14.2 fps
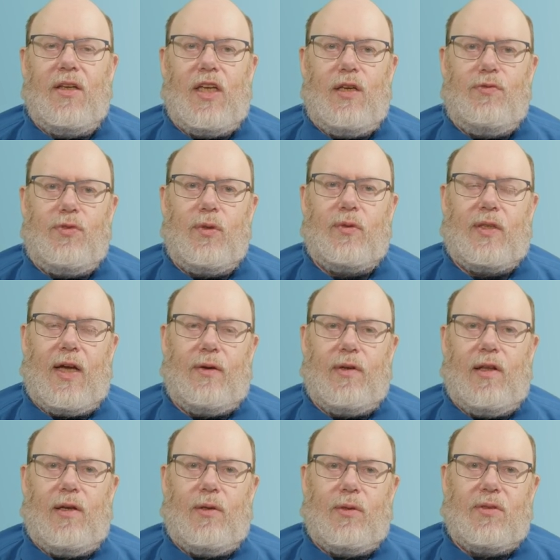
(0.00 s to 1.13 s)
If you
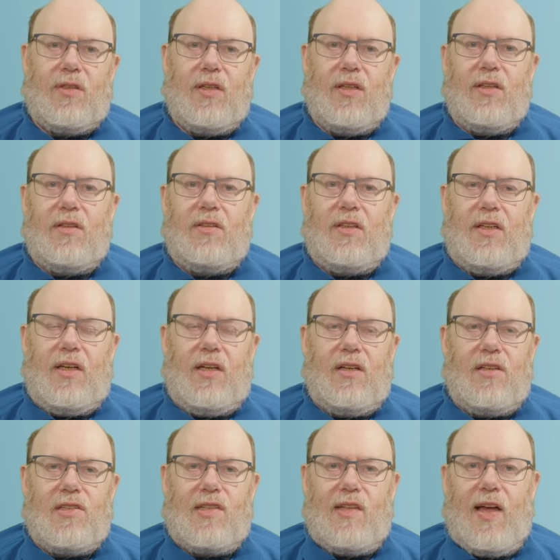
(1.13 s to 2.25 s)
download the
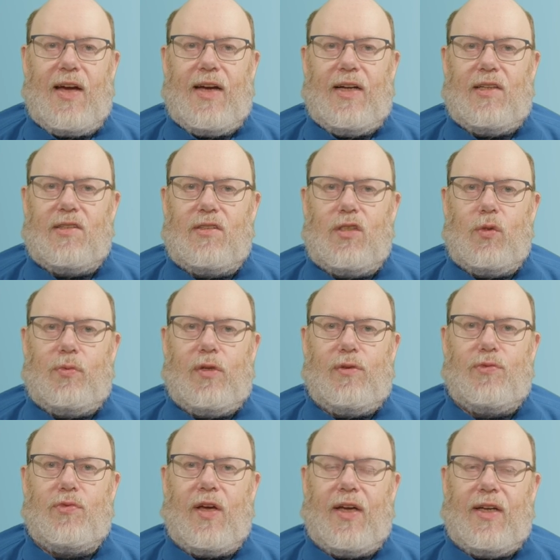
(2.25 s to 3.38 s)
slides, you will
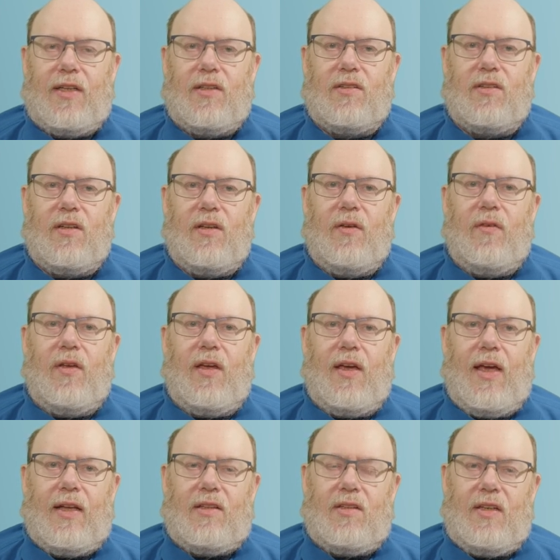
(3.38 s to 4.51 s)
find
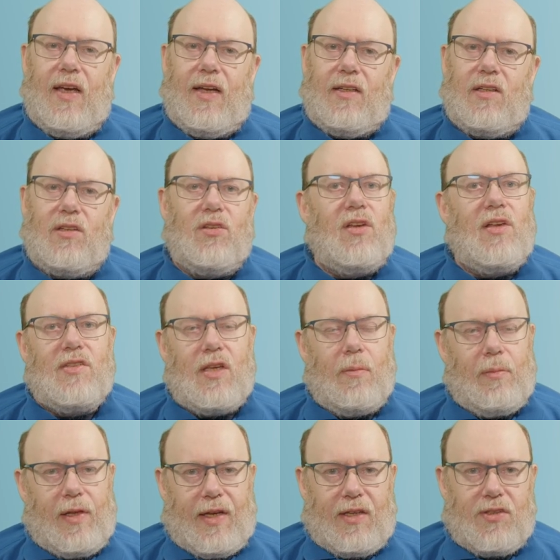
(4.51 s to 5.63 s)
at the end
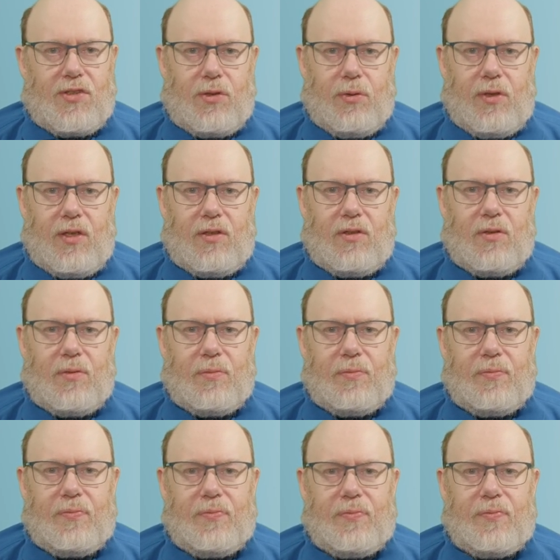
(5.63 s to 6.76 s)
some links to it.
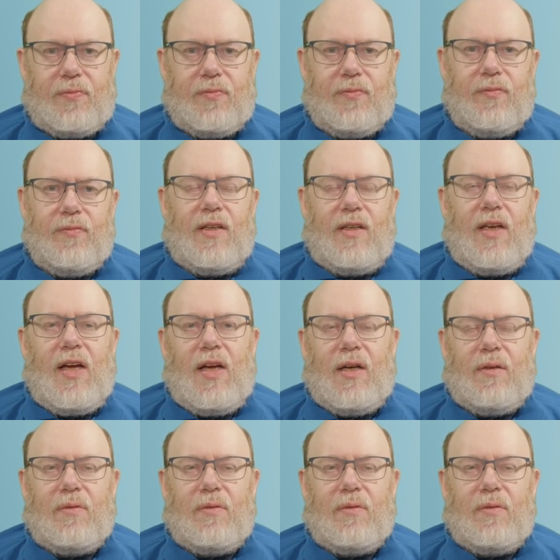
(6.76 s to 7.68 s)
Yeah,